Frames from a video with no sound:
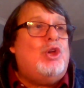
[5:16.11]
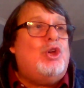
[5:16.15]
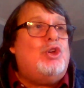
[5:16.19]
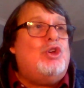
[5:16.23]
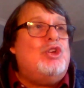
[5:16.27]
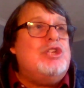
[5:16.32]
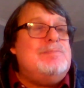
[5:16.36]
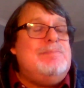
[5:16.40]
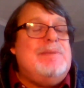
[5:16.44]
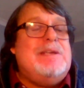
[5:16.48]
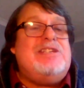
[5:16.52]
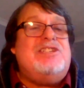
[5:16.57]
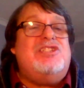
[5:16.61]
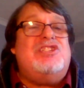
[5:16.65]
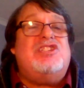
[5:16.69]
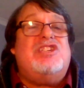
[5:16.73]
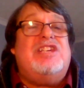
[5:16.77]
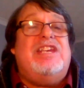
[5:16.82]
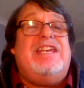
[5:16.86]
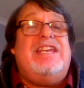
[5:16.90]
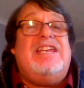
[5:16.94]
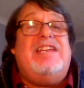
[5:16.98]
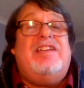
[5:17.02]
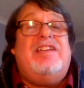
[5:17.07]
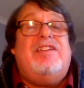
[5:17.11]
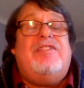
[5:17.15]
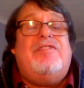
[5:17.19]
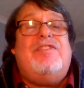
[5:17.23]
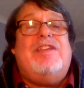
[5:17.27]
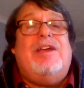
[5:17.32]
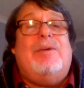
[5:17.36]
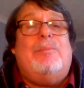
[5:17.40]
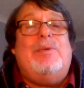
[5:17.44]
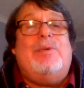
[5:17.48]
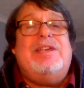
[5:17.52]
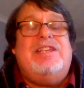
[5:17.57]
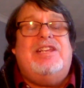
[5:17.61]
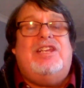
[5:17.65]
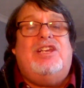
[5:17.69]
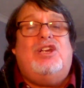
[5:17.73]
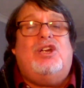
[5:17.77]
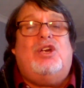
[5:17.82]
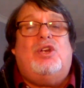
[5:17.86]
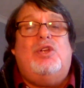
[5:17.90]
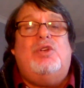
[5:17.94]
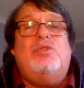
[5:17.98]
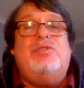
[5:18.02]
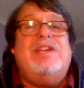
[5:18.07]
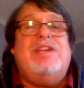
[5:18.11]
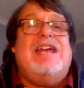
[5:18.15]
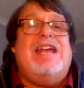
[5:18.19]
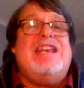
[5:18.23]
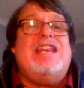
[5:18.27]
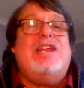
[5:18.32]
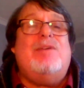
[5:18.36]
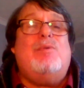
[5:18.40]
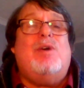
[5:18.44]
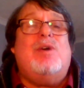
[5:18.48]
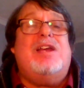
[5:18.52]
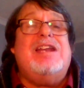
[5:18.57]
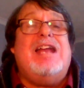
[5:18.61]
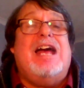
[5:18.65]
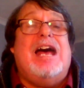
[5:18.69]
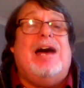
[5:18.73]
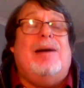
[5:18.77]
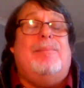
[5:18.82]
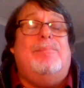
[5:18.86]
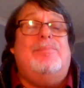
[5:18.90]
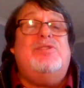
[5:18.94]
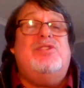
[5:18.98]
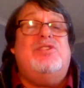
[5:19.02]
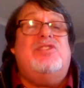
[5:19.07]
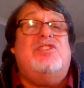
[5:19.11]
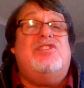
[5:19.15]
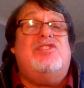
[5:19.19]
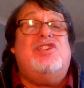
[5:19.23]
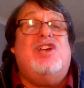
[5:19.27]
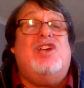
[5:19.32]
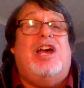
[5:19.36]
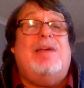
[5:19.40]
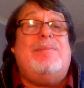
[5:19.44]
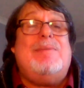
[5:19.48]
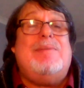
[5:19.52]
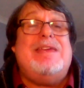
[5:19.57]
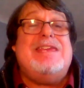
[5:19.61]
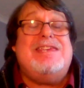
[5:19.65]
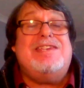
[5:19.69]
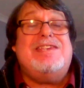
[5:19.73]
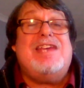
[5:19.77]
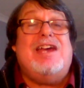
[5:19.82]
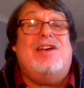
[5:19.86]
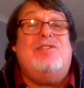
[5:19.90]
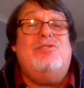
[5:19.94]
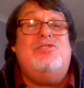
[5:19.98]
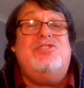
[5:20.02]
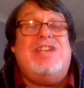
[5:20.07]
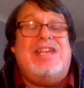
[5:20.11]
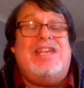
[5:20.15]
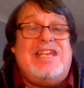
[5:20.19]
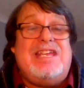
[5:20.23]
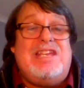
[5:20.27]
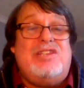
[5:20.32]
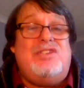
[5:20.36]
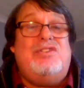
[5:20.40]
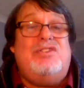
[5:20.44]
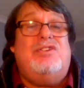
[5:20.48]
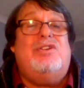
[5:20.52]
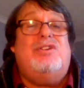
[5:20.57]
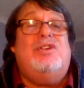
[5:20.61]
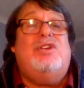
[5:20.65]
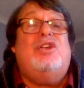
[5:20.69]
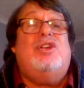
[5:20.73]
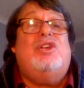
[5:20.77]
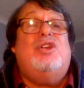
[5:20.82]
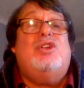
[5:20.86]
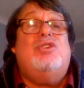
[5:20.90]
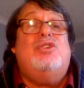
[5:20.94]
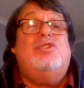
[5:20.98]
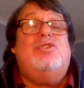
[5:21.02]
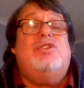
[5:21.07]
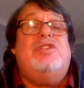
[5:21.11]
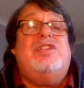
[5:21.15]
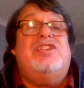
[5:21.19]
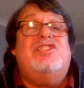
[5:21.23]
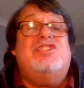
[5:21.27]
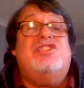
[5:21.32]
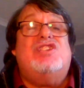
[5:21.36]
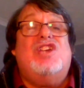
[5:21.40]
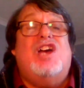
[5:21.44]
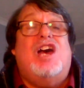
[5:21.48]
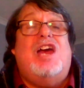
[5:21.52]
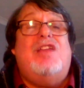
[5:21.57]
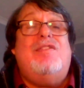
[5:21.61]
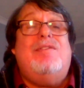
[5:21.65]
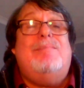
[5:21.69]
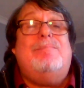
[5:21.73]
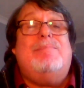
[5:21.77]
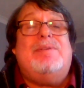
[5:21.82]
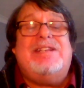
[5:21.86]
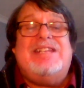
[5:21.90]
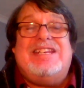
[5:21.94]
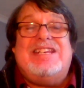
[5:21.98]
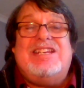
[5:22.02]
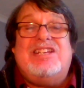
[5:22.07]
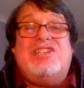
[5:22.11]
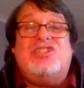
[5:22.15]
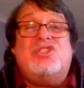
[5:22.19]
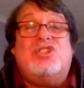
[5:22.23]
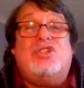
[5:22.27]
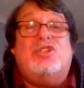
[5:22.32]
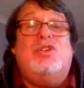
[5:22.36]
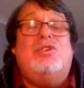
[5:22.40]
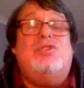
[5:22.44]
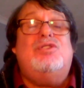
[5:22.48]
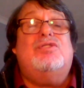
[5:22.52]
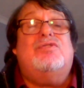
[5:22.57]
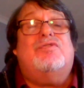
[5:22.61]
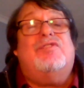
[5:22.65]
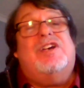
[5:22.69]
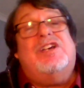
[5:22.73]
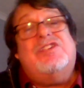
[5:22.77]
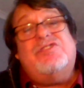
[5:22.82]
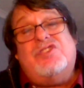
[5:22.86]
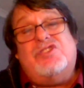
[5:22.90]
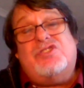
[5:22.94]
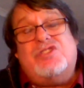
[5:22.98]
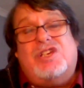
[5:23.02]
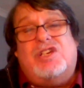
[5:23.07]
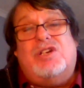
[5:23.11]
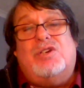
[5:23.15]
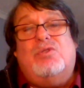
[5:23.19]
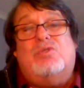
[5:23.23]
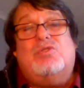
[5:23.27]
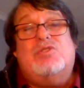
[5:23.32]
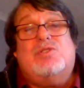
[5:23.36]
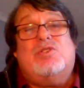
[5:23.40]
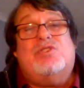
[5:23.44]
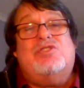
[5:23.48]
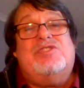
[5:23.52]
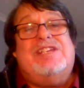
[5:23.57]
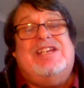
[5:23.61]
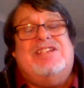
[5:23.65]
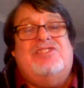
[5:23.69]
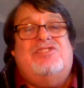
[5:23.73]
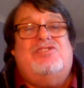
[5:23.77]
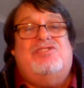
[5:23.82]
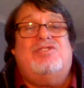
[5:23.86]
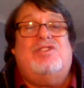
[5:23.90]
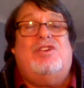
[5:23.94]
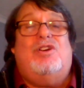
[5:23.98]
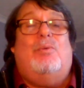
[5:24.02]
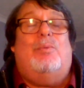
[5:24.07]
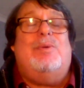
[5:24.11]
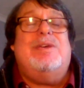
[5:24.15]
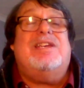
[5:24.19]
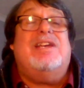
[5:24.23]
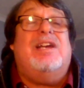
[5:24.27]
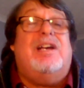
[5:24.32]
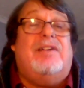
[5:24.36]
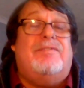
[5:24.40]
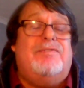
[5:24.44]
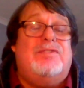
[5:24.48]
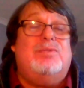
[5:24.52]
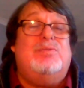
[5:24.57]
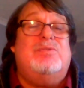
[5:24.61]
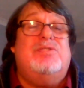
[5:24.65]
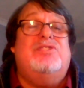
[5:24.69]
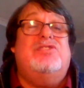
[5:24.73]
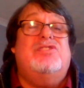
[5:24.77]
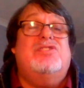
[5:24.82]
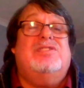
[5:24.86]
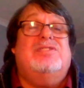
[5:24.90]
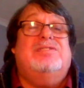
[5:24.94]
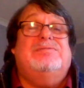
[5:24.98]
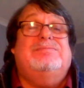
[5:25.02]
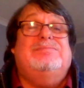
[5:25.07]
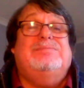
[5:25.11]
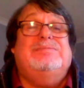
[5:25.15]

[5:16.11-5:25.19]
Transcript: Kosminski, then we can include anyone up to the time he goes in to the asylum, but it excludes Francis Coles because that's a week afterwards.